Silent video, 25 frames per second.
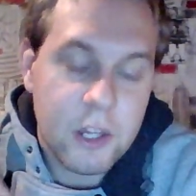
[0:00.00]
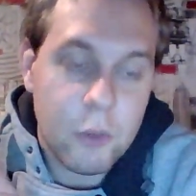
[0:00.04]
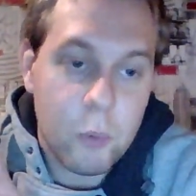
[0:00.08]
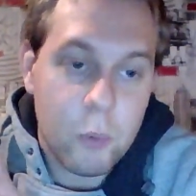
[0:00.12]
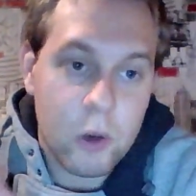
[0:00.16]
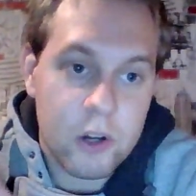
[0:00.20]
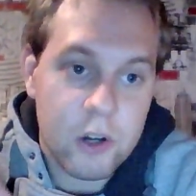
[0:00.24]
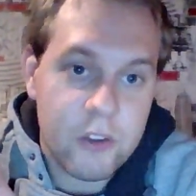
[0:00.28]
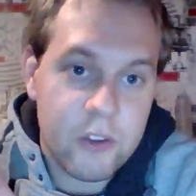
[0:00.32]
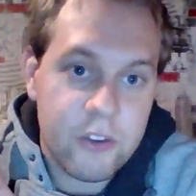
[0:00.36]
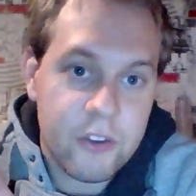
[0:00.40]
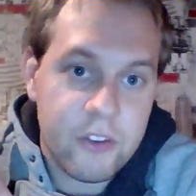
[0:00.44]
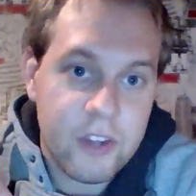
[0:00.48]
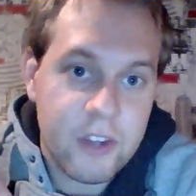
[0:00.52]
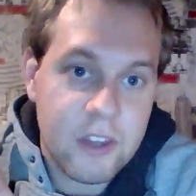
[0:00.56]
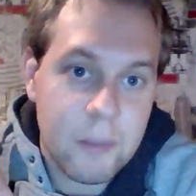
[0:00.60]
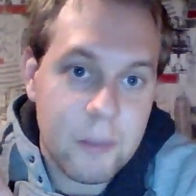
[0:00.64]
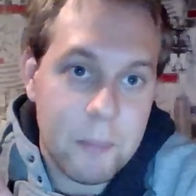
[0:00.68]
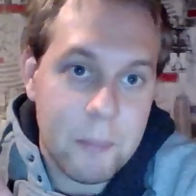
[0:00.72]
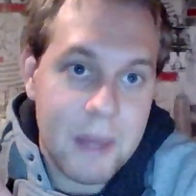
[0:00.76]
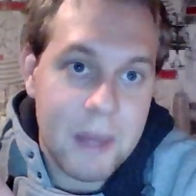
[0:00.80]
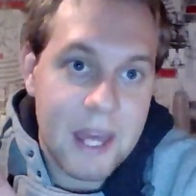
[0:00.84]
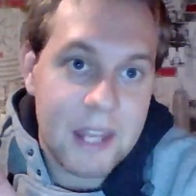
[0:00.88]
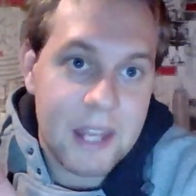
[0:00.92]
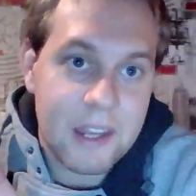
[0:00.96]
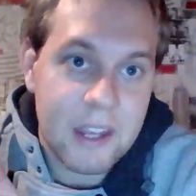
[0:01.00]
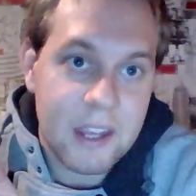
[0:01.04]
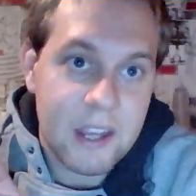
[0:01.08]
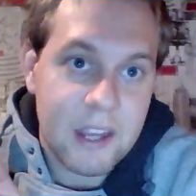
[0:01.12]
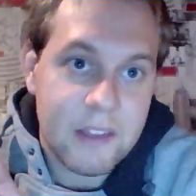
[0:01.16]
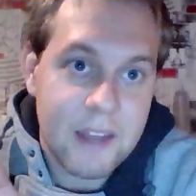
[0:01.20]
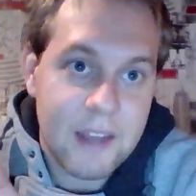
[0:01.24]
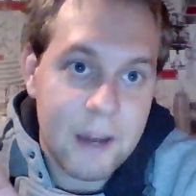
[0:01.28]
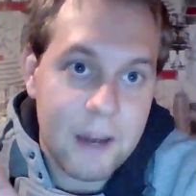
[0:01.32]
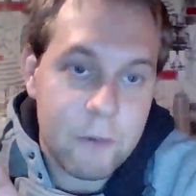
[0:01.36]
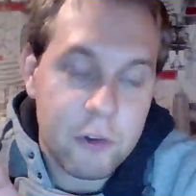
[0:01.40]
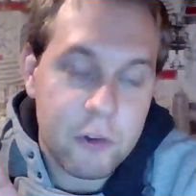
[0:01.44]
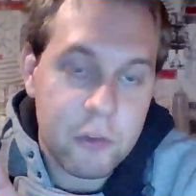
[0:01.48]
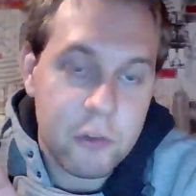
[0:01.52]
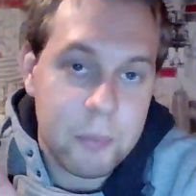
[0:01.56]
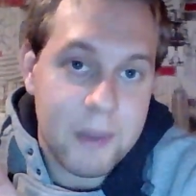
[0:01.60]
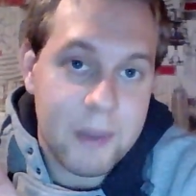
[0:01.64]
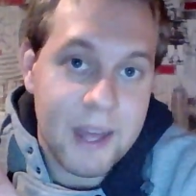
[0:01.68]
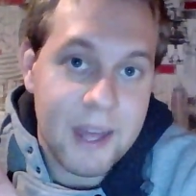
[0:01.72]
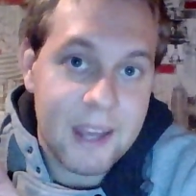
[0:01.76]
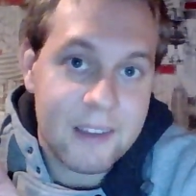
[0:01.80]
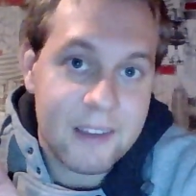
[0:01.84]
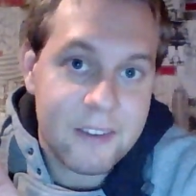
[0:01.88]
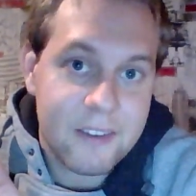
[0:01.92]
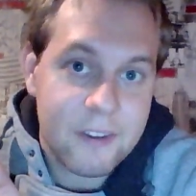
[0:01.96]
you want to see the Meg in that
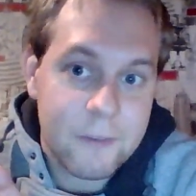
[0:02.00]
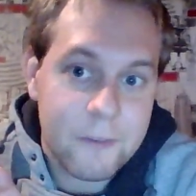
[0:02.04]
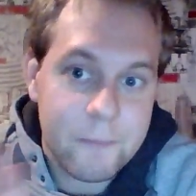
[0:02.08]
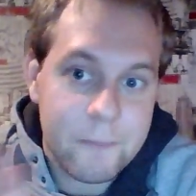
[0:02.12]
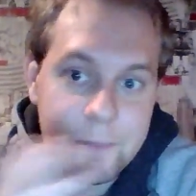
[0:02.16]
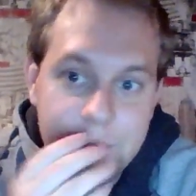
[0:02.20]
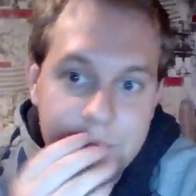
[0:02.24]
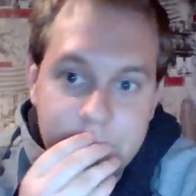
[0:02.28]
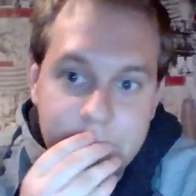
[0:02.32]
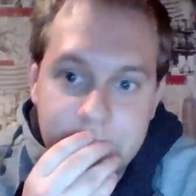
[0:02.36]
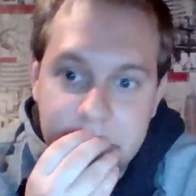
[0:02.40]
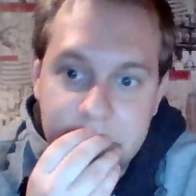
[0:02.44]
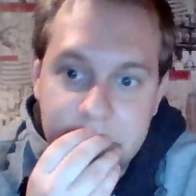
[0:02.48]
respect.